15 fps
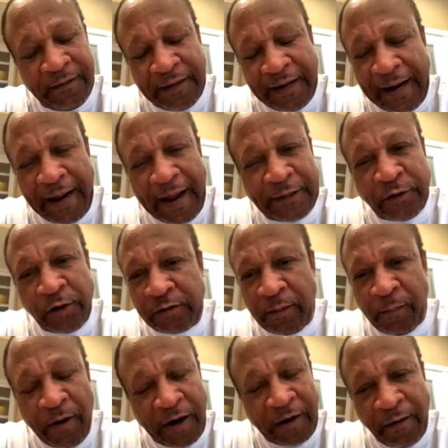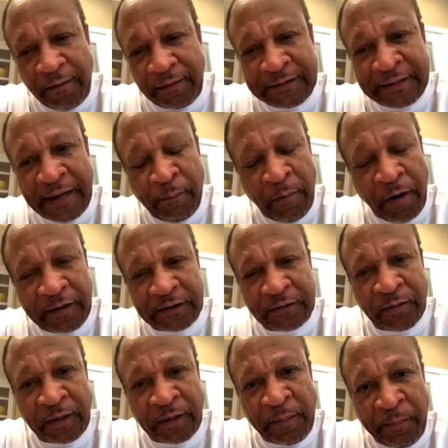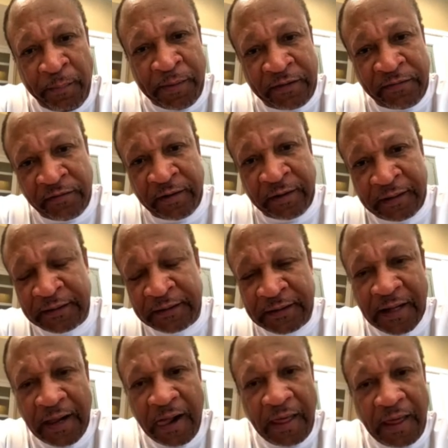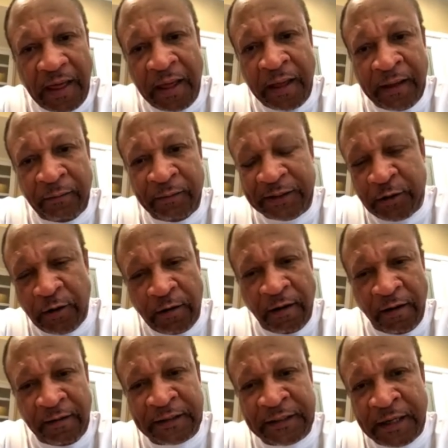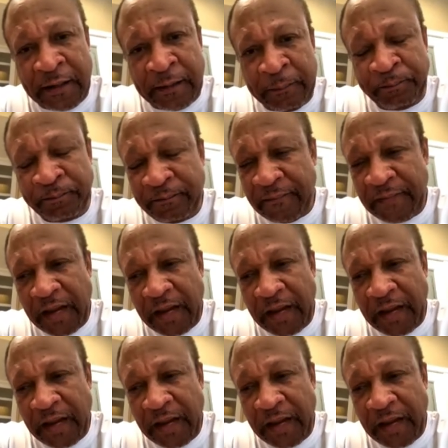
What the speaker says: You know, I talk to Mark all the time. Mark is one of my best friends. And we talk all the time.